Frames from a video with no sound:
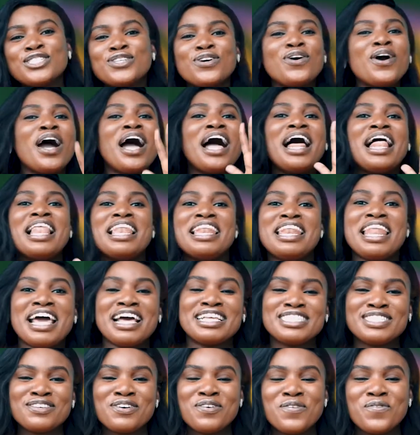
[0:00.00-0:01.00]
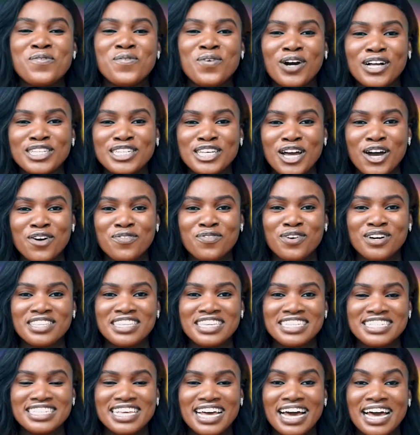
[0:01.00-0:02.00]
so let's watch out for
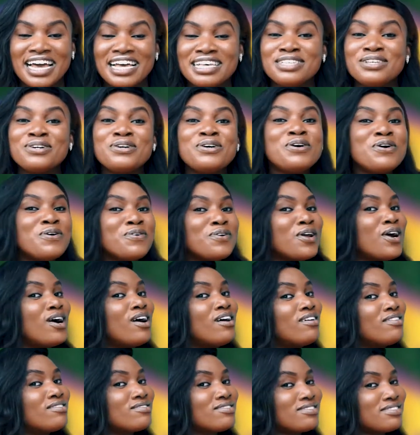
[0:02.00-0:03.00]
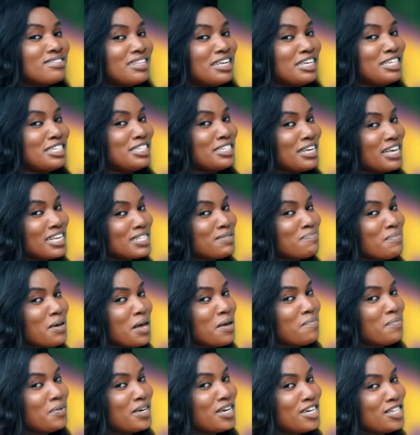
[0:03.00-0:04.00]
these guys. Who knows? They just
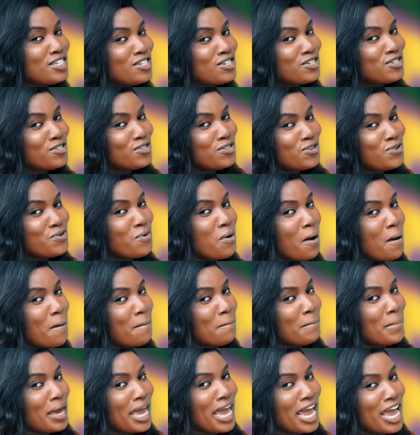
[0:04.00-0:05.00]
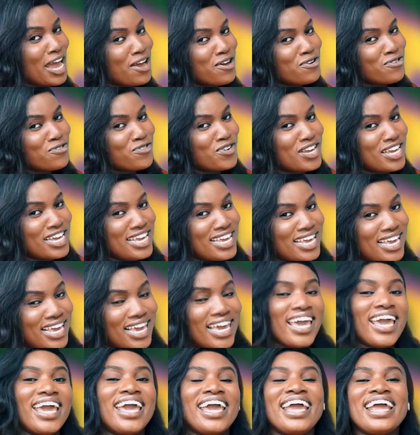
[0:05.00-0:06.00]
might be the new Mary
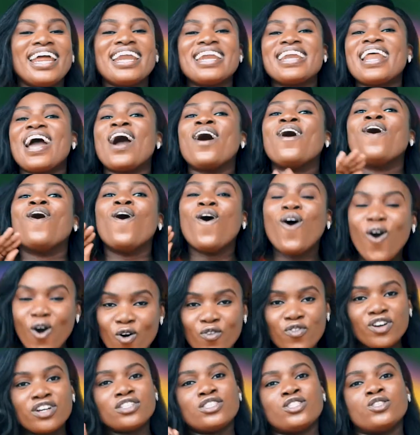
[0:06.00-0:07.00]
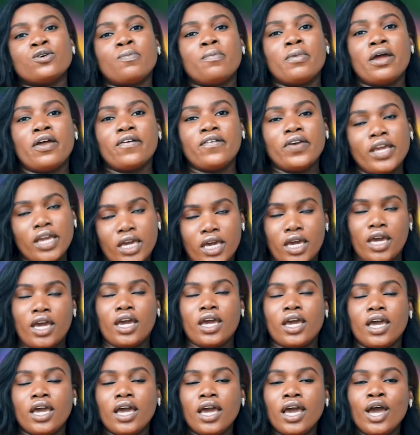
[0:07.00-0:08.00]
Kay. Now, over to Mary
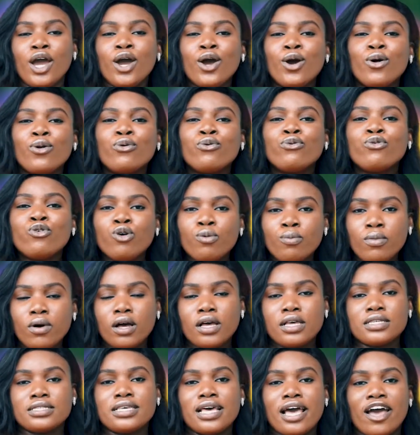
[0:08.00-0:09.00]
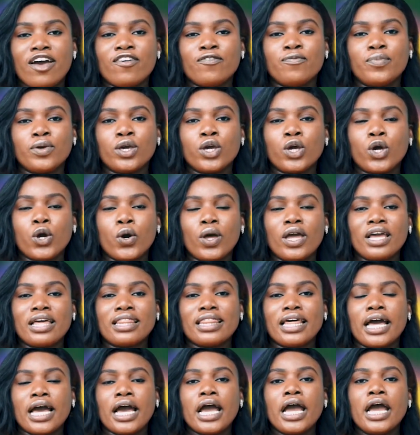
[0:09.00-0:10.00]
Kay. Rumors have been going
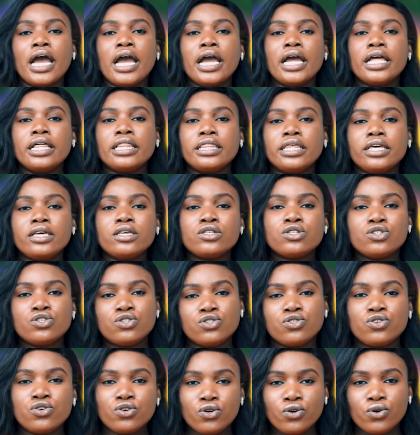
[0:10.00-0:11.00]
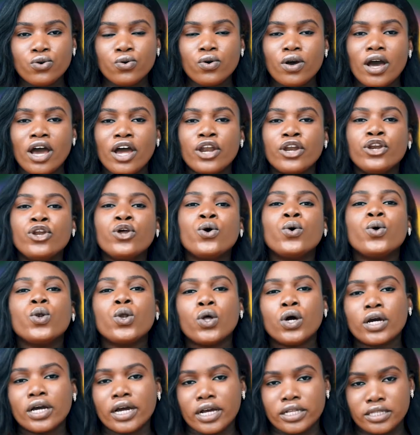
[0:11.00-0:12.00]
that these two are no
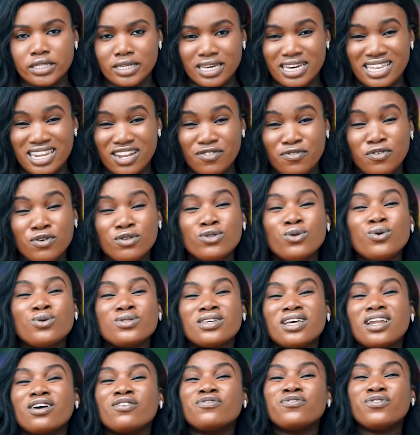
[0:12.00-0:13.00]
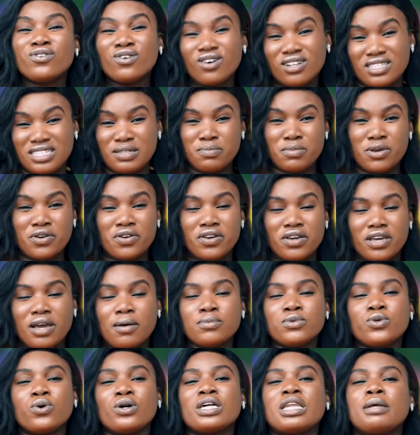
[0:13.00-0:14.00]
longer together. For those that have forgotten Mary Kay,
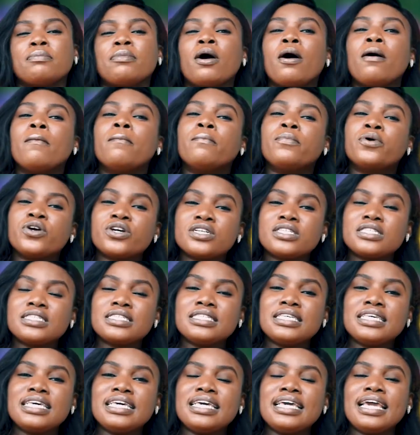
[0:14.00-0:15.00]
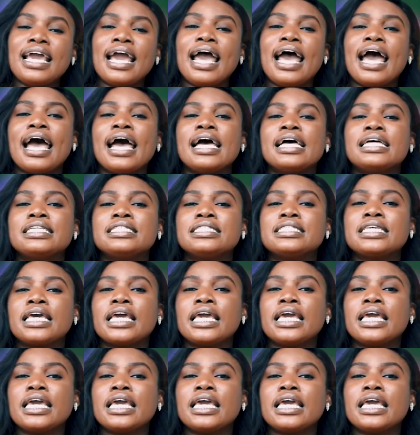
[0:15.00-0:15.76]
I'm talking about Mercy and